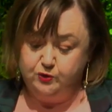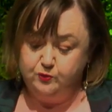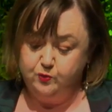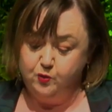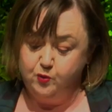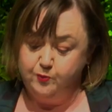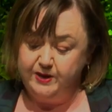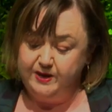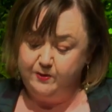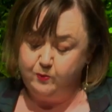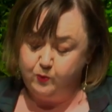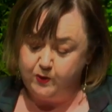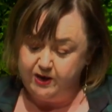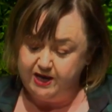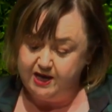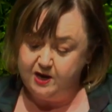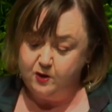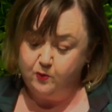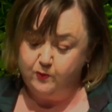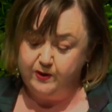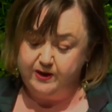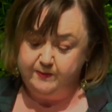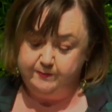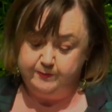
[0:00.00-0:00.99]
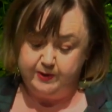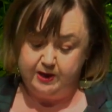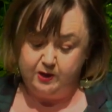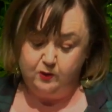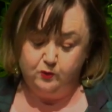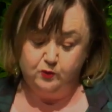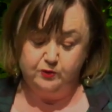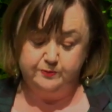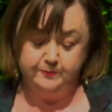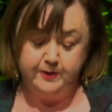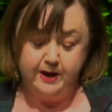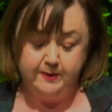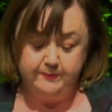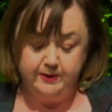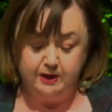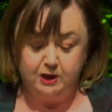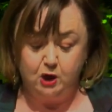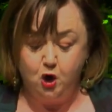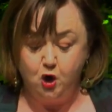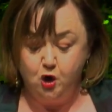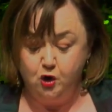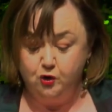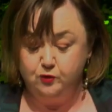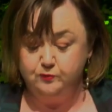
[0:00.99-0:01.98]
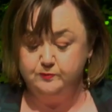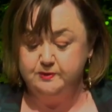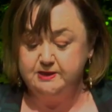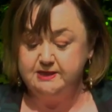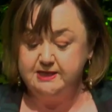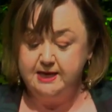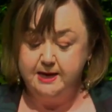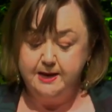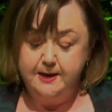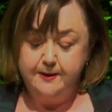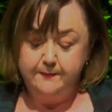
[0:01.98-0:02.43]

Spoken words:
will be where we build public homes,